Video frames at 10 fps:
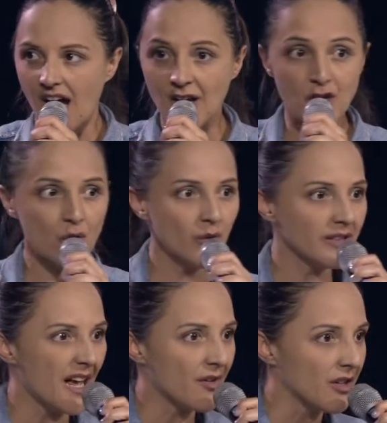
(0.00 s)
a new
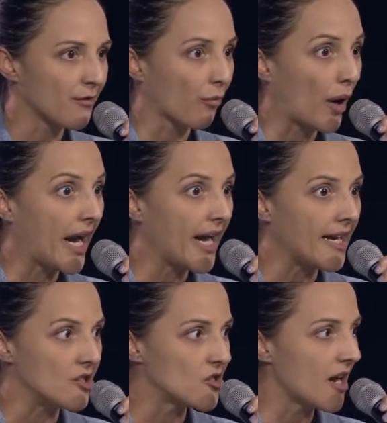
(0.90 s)
level of
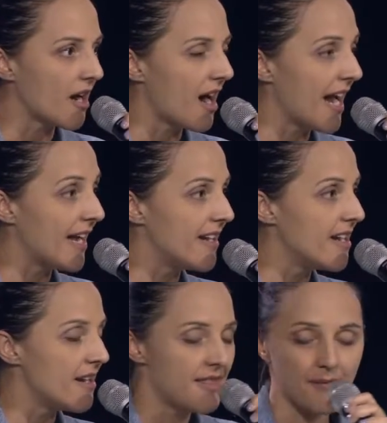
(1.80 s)
rage. I had,
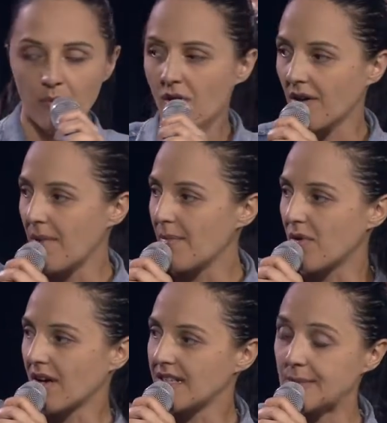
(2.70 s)
my
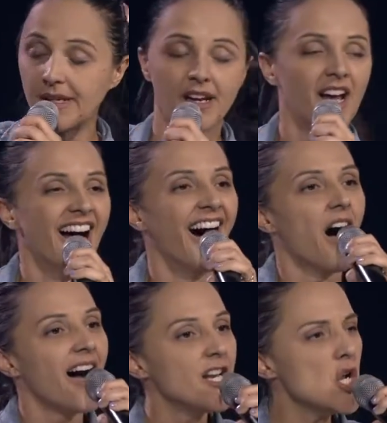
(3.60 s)
poor husband.
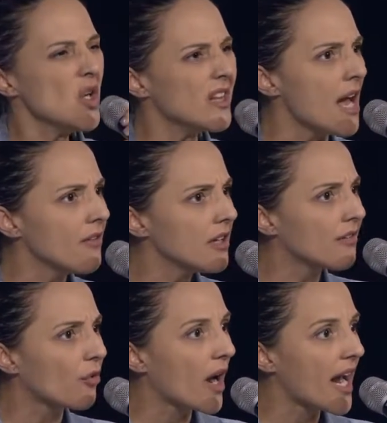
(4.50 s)
A new level
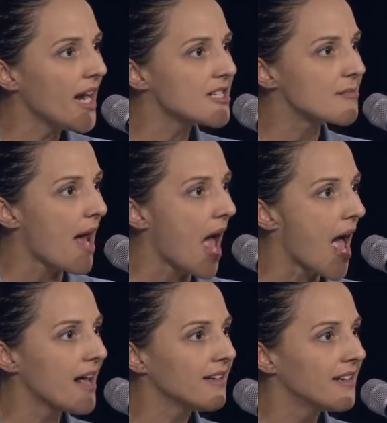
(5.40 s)
of rage,
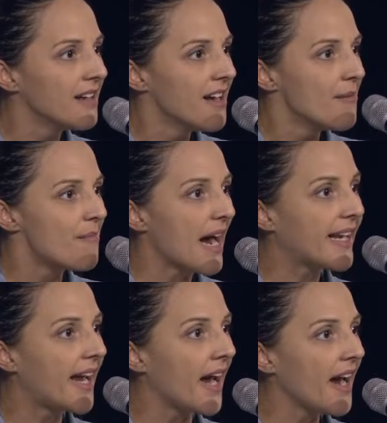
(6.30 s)
man. My
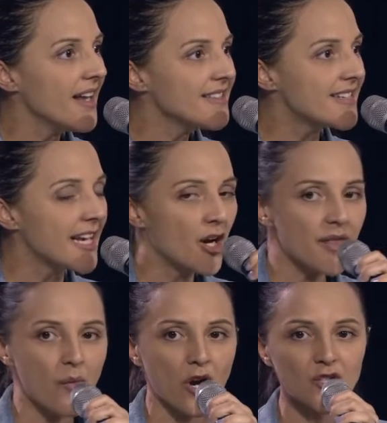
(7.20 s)
kids, and
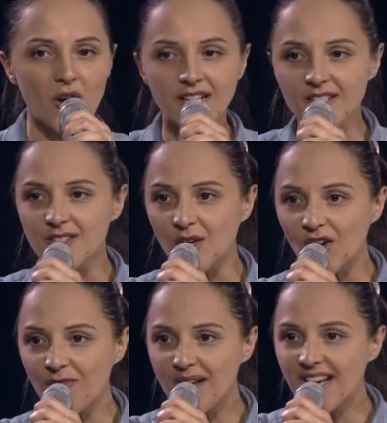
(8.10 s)
here they were trying to serve